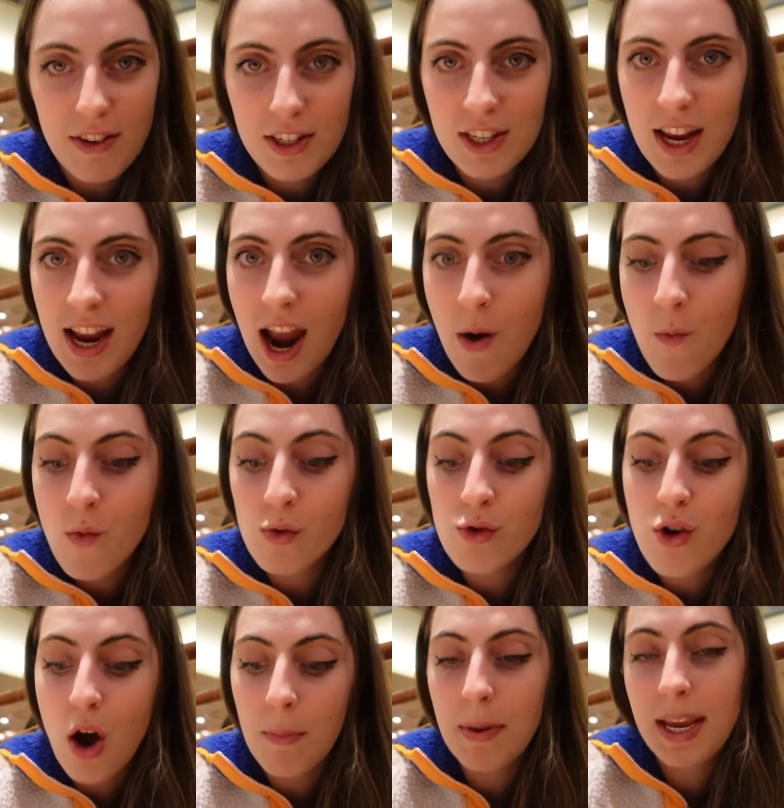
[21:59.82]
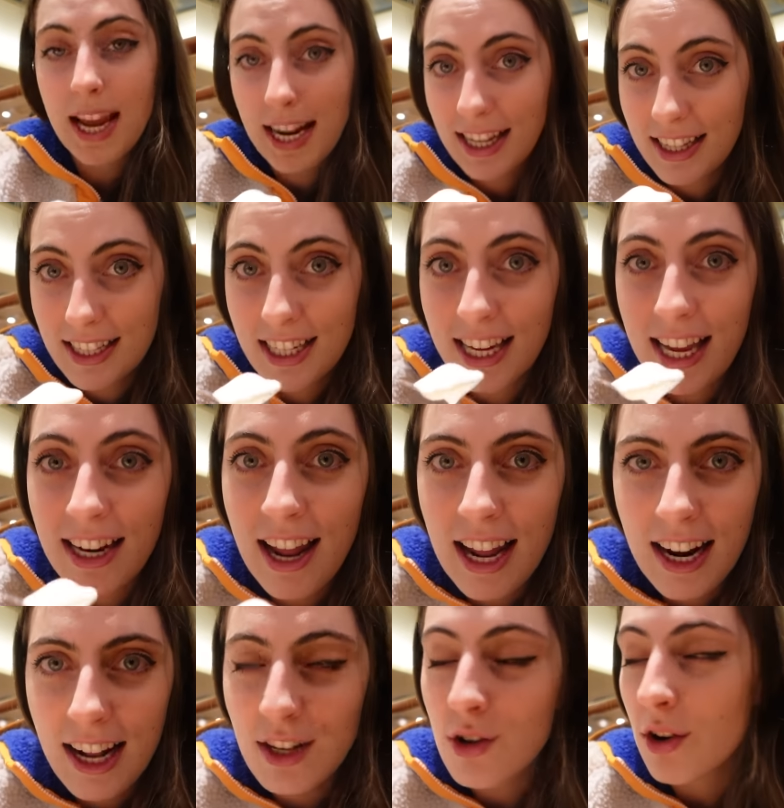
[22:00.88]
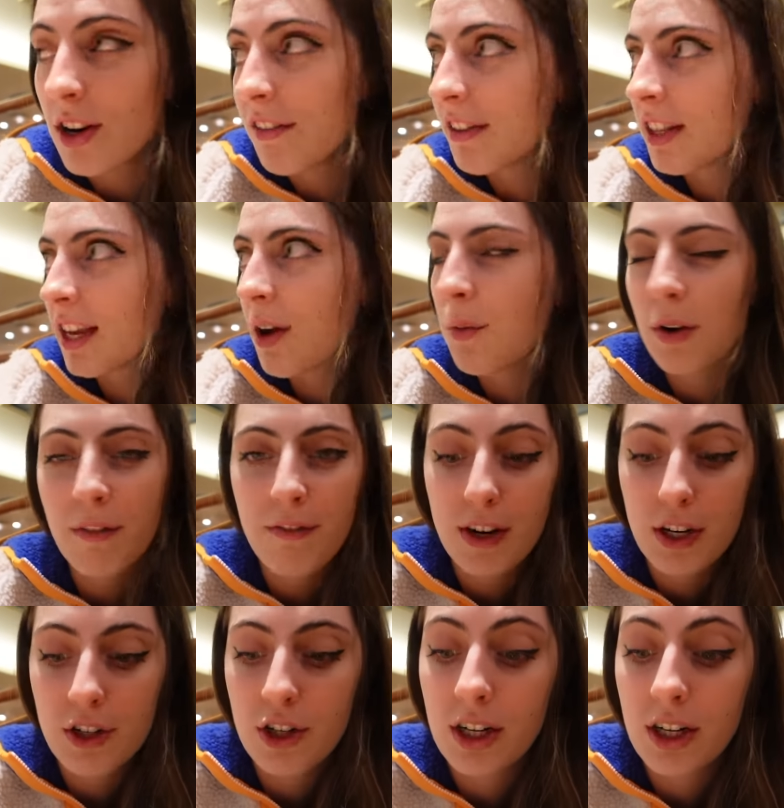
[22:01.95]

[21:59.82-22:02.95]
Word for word: to say I will not be getting this again and I don't even think I want to finish